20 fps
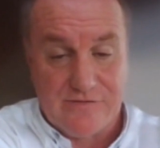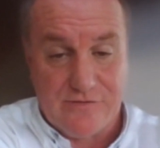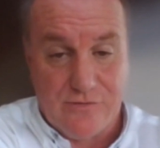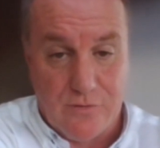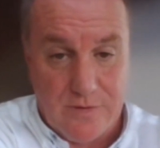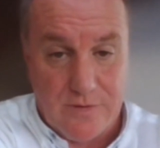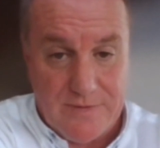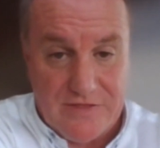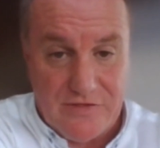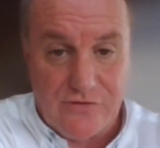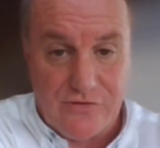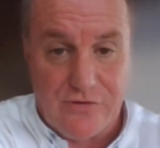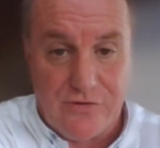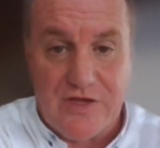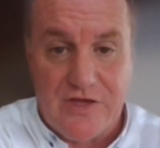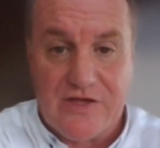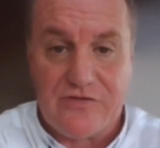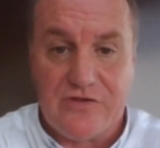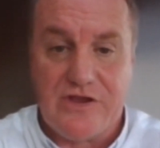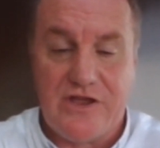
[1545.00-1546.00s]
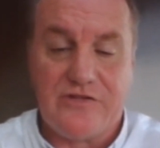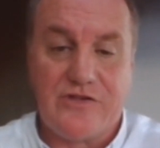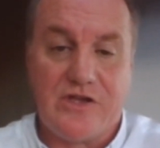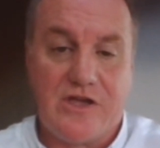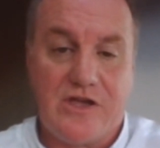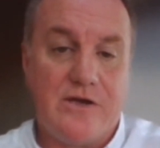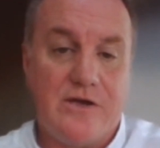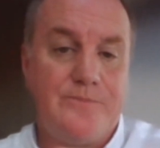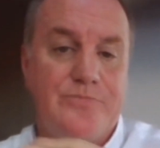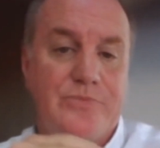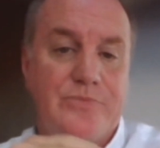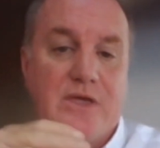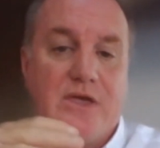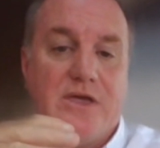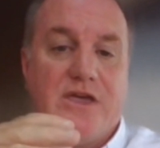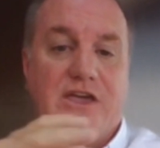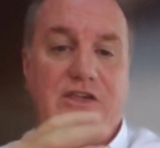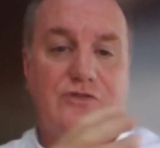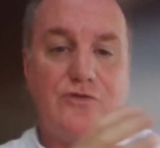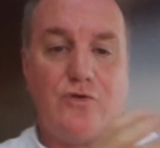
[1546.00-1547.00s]
talking about this 2,000 years ago.
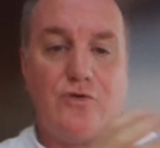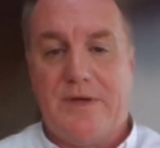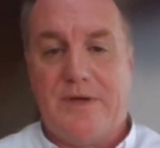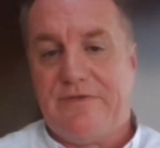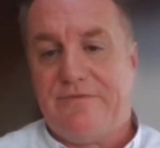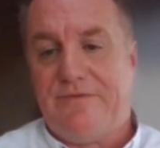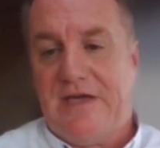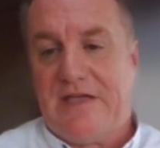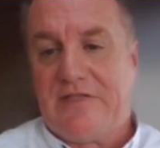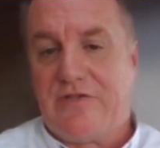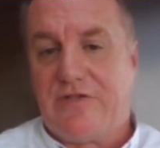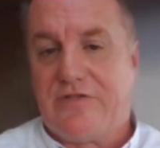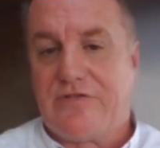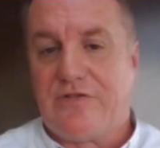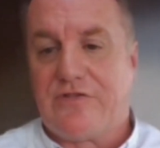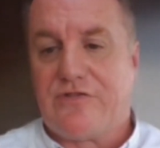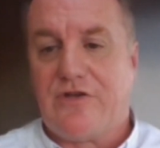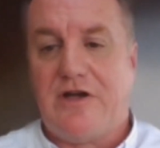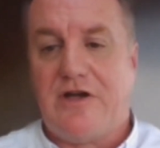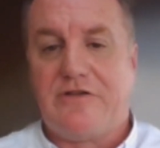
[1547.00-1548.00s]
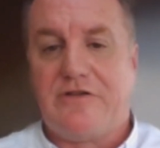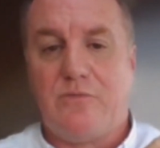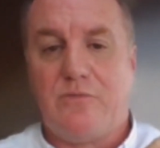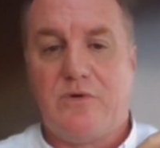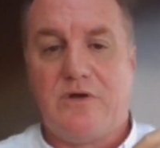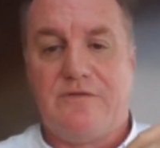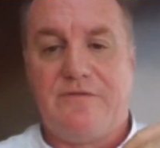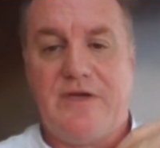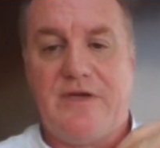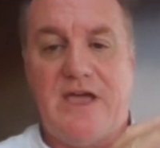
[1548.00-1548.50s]
He's talking about the fact that society will have